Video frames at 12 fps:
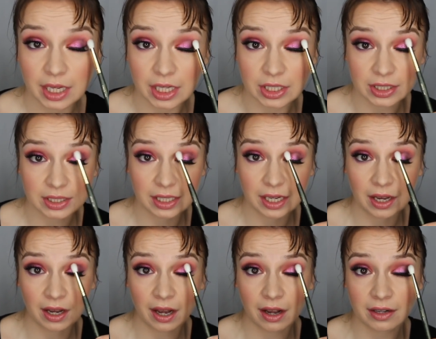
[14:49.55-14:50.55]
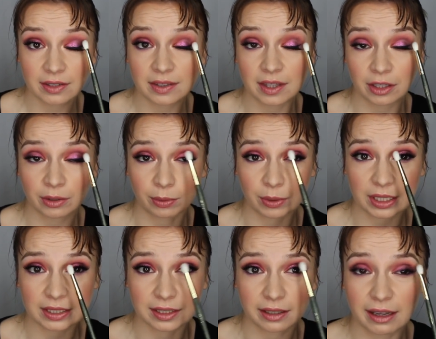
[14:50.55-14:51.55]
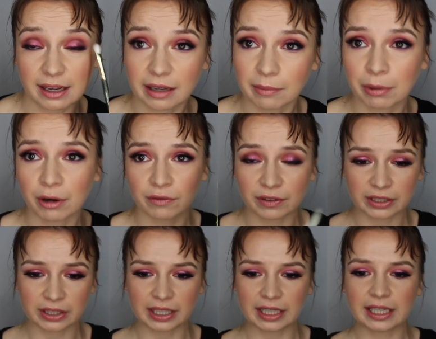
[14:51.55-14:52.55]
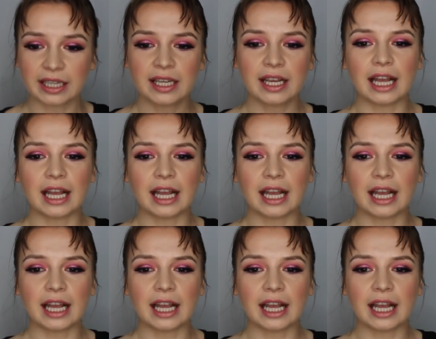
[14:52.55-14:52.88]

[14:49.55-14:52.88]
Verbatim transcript: It just hugs the crease line perfectly.